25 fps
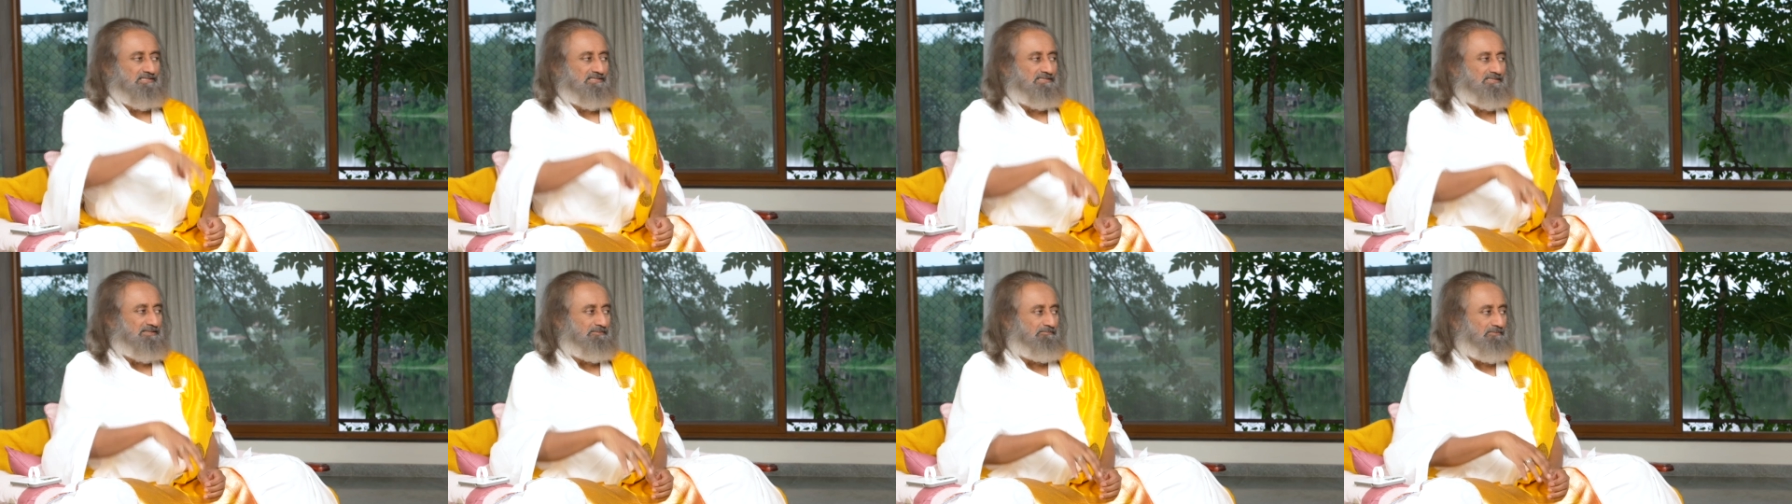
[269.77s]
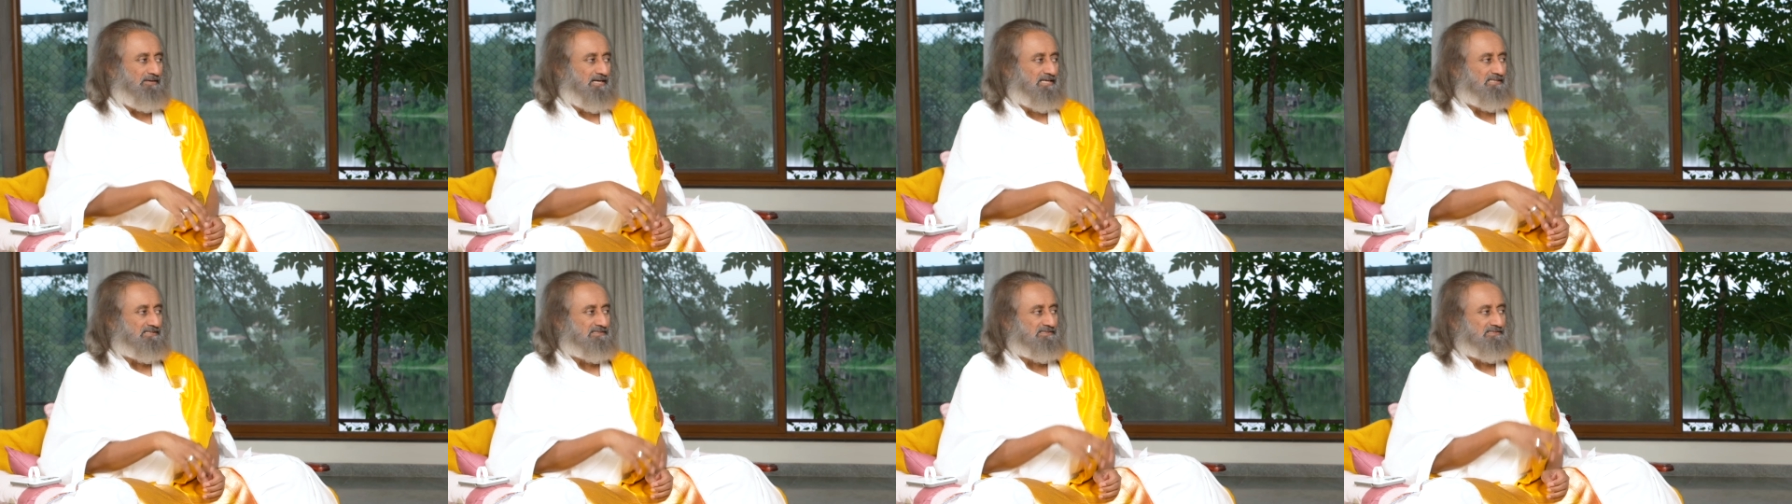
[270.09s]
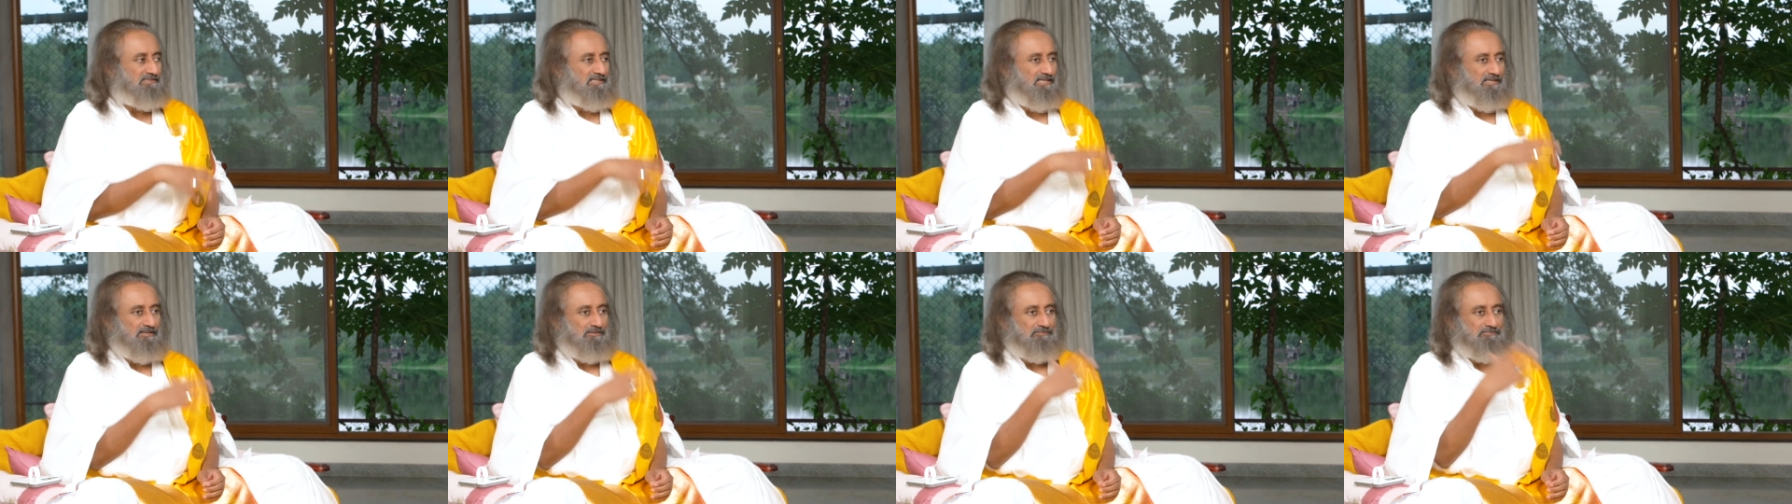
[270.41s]
in the
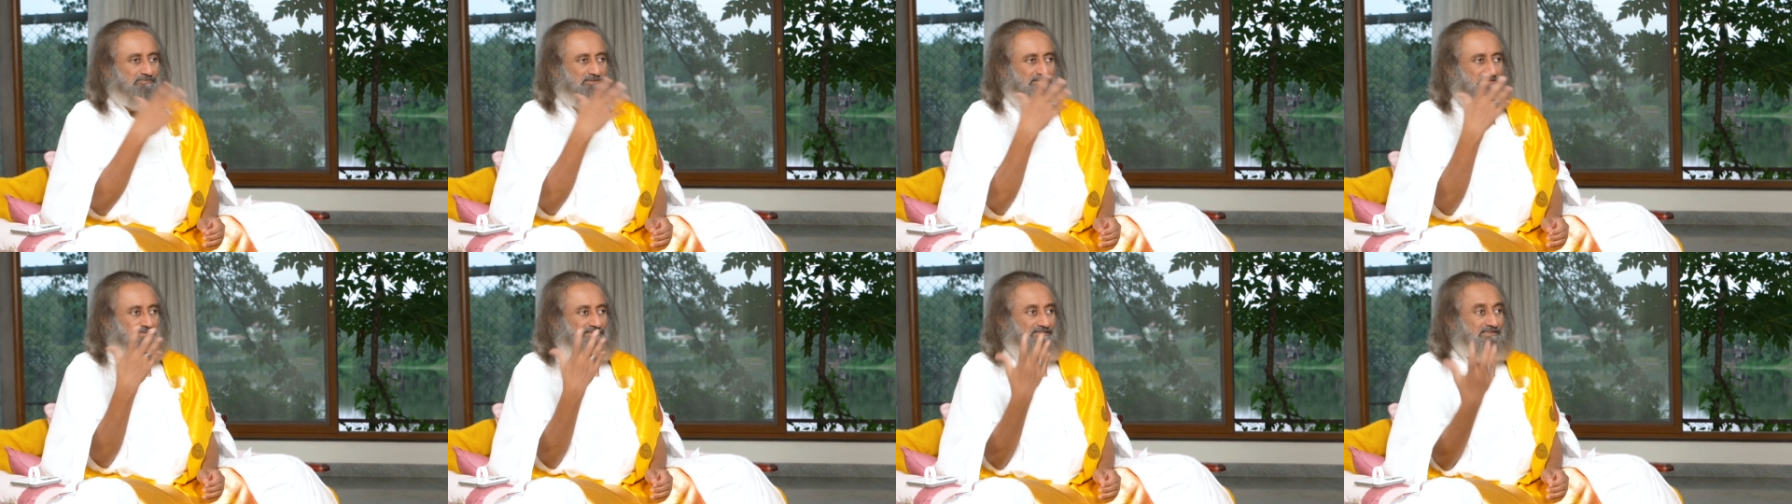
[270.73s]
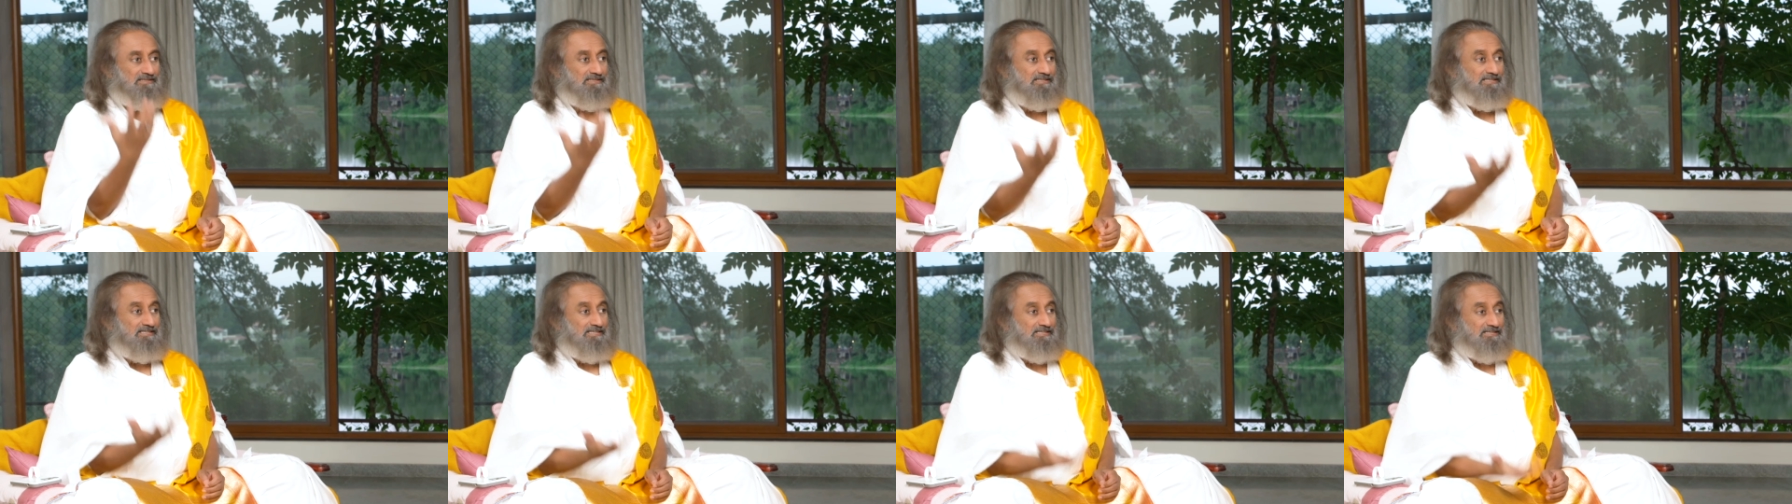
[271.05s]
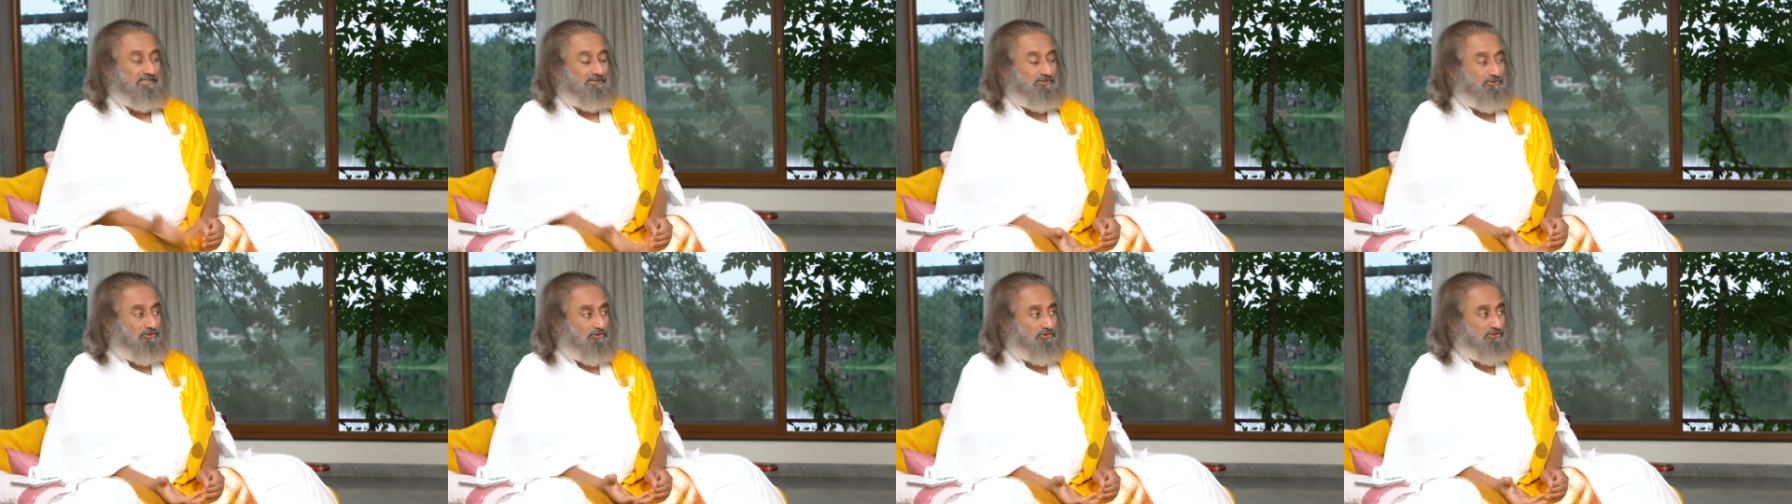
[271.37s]
bathtub and
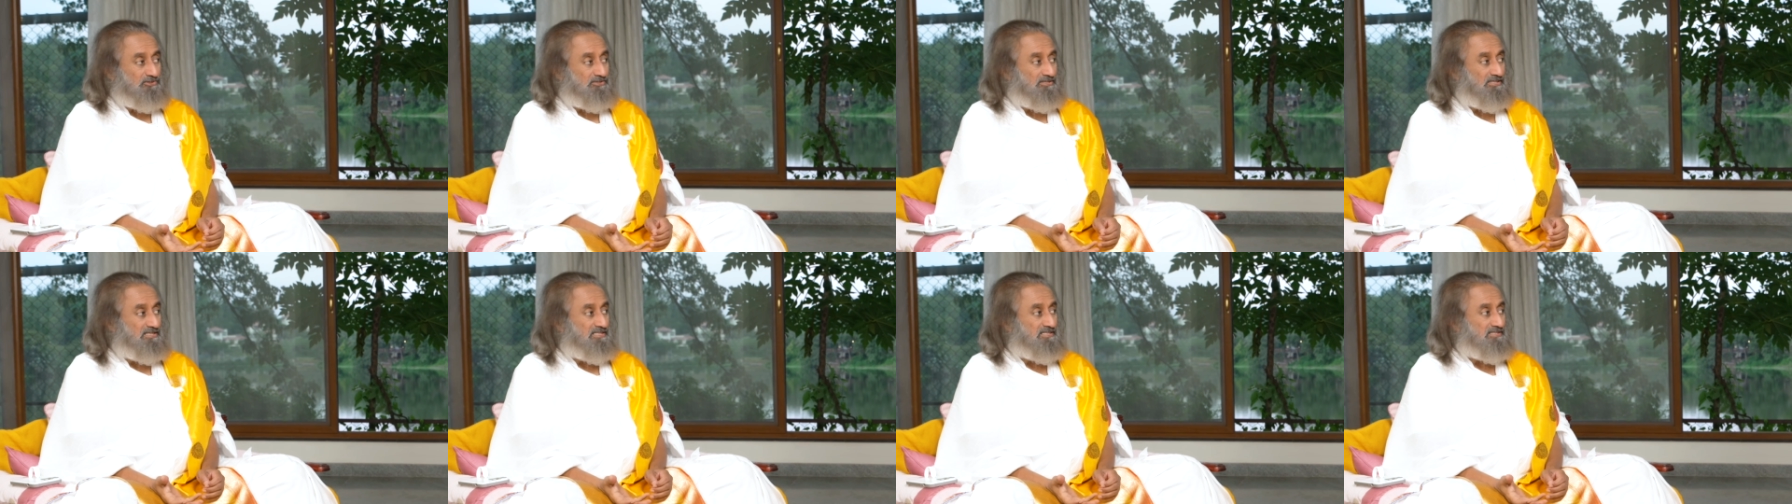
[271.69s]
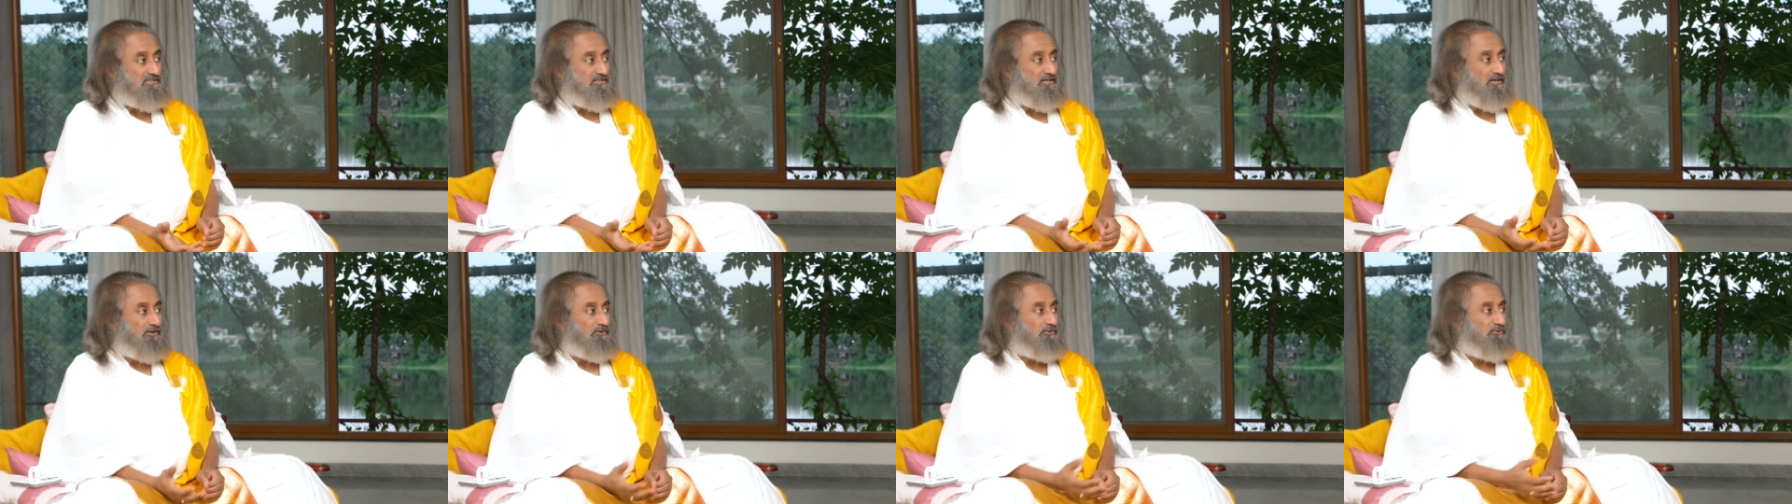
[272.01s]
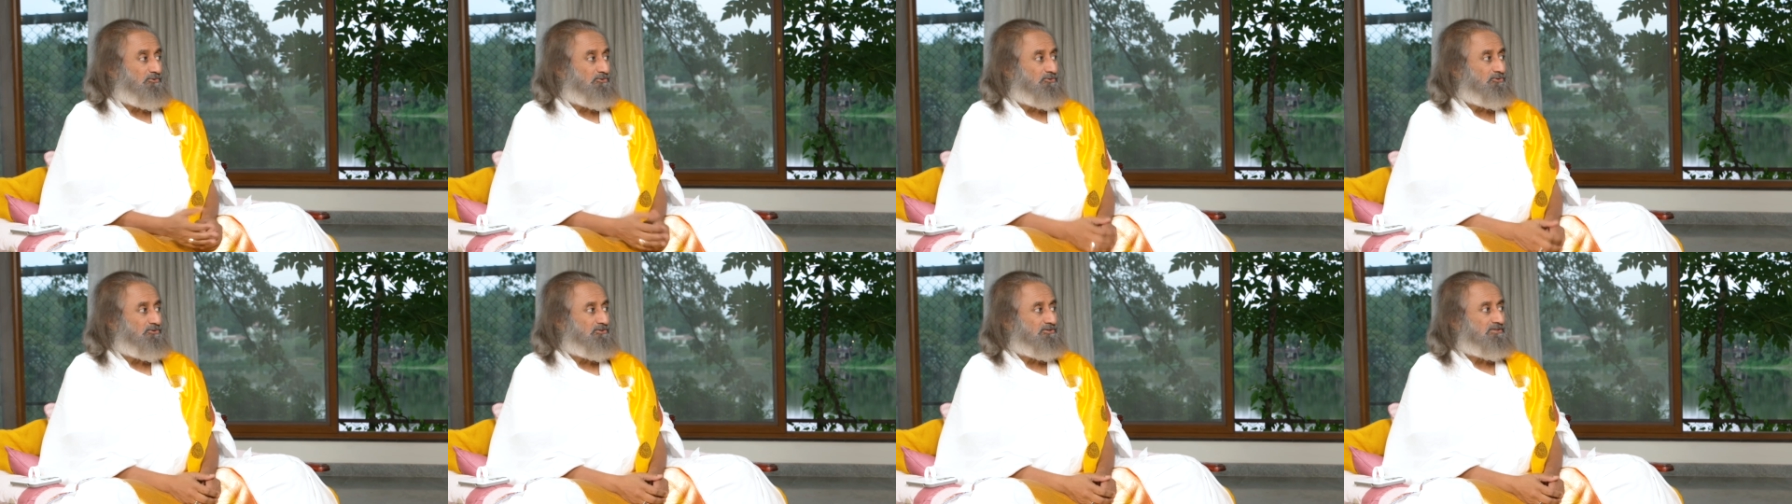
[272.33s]
those things are
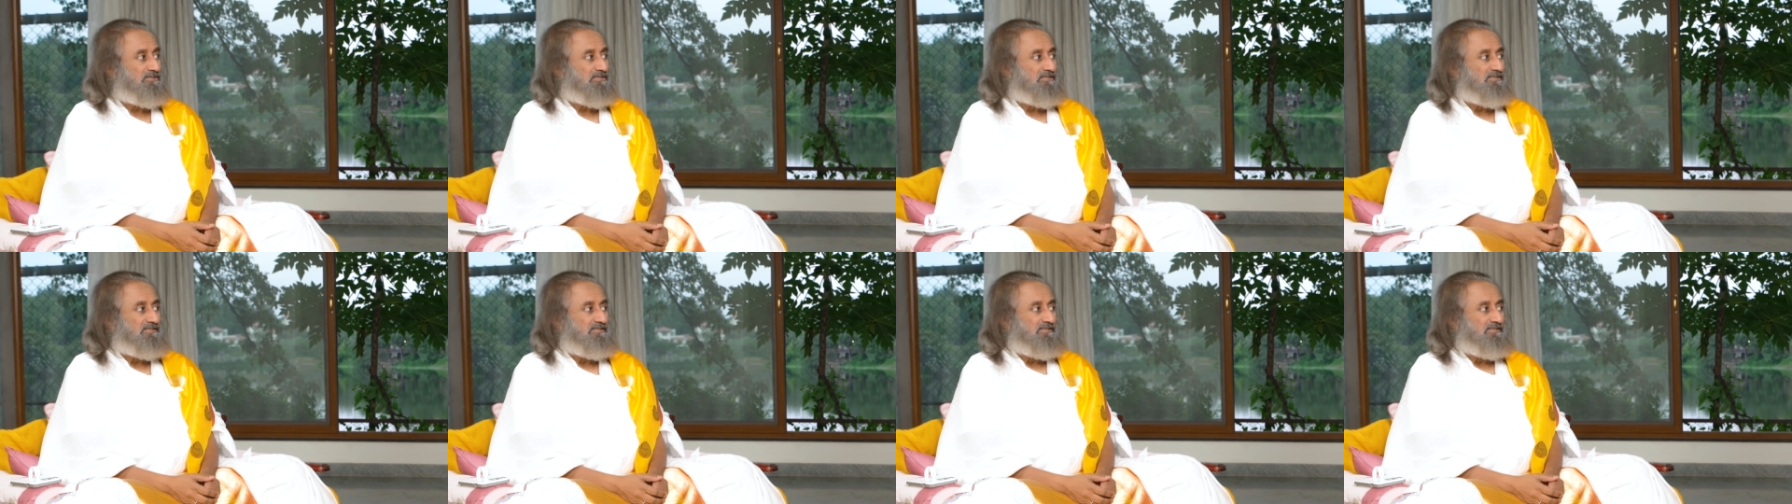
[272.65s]
good.